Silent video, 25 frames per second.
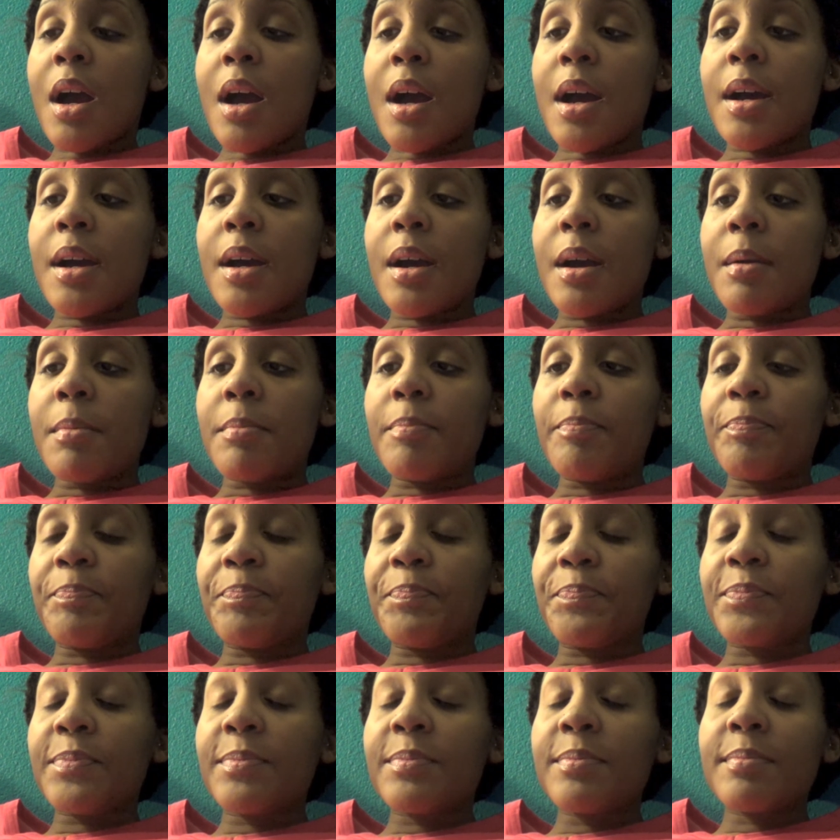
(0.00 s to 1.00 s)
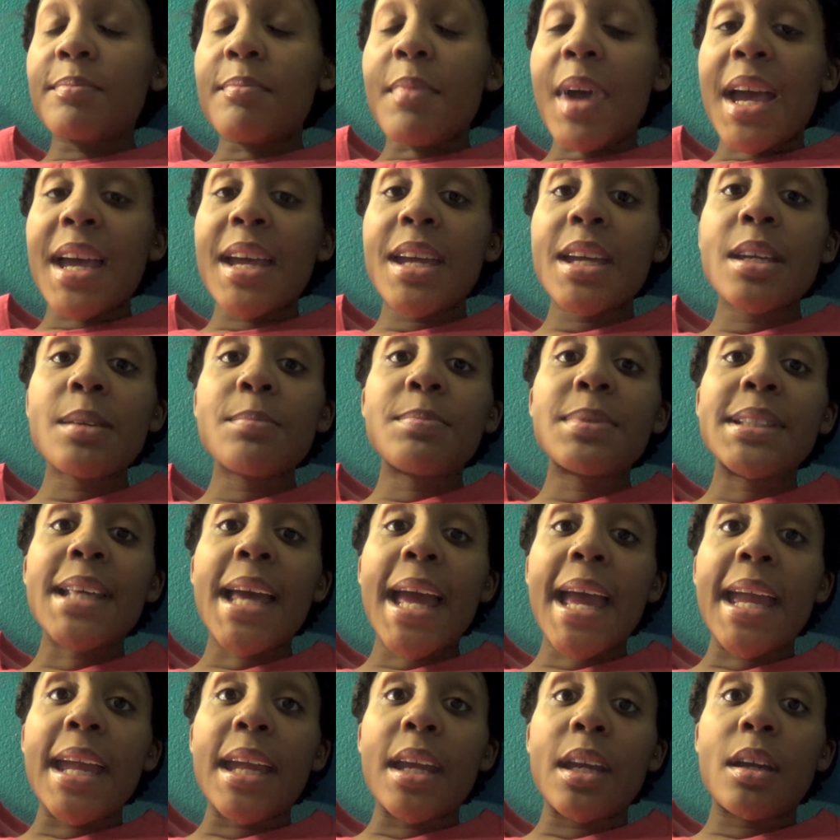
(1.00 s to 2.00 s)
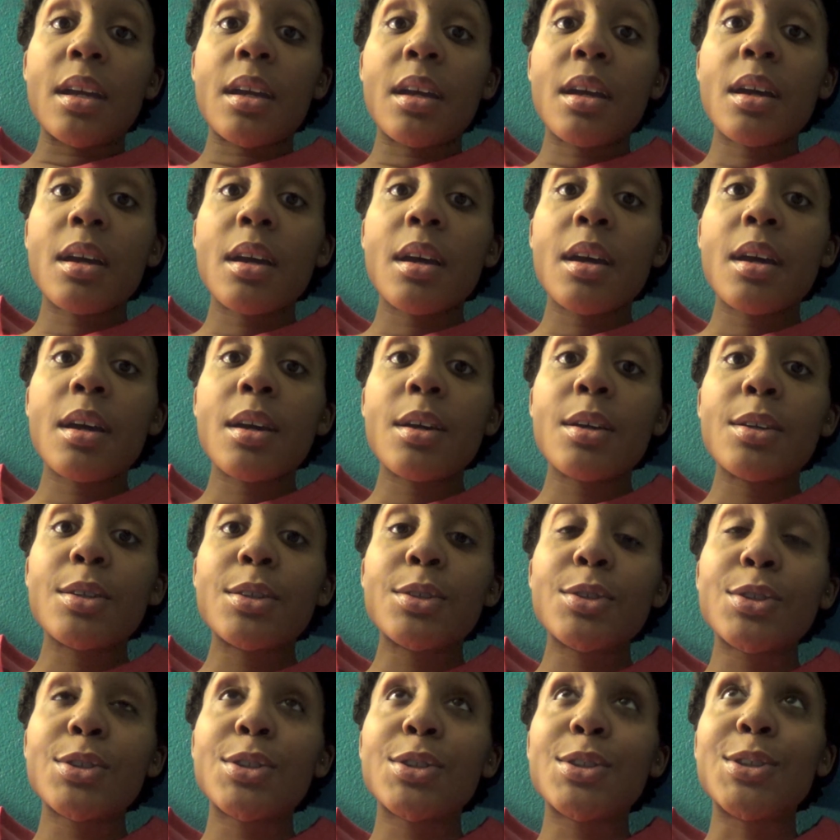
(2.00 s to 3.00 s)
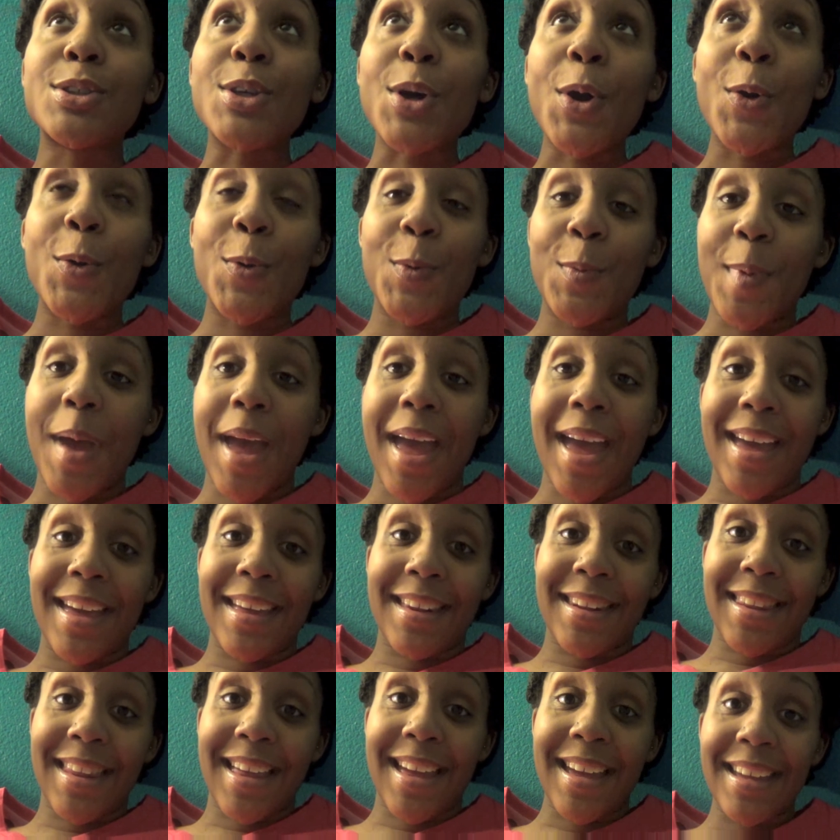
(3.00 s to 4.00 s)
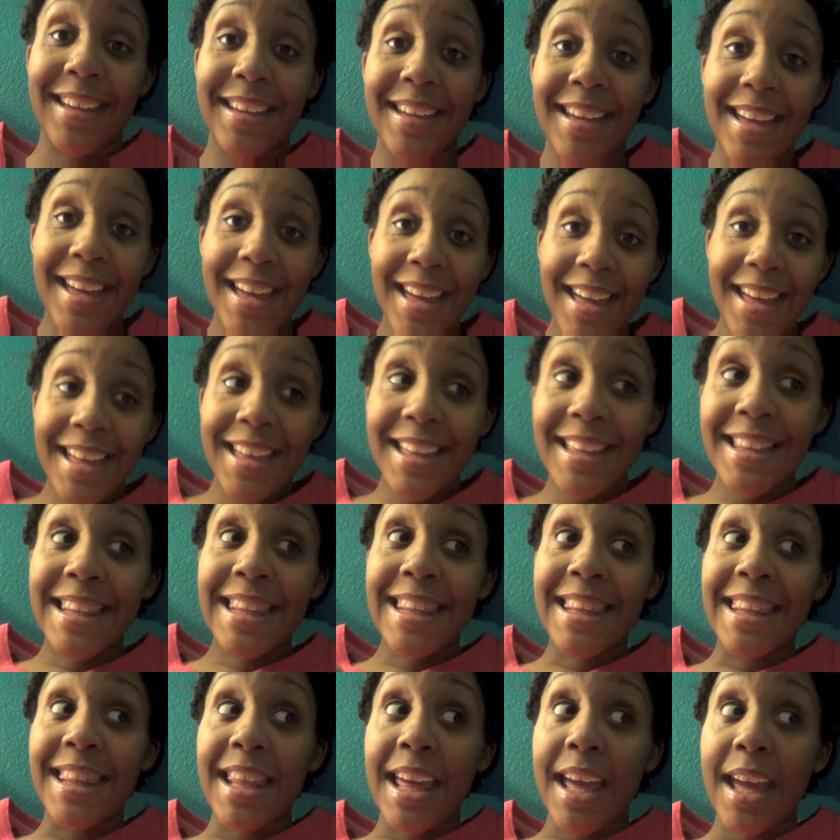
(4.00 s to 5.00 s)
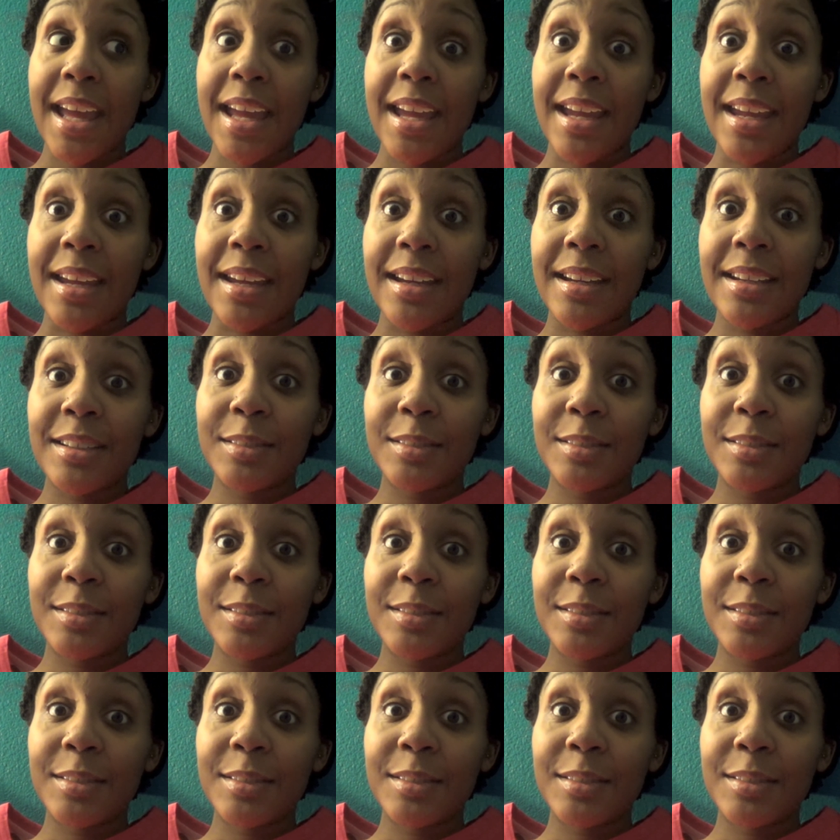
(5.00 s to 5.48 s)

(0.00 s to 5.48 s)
My hips ache so bad, like they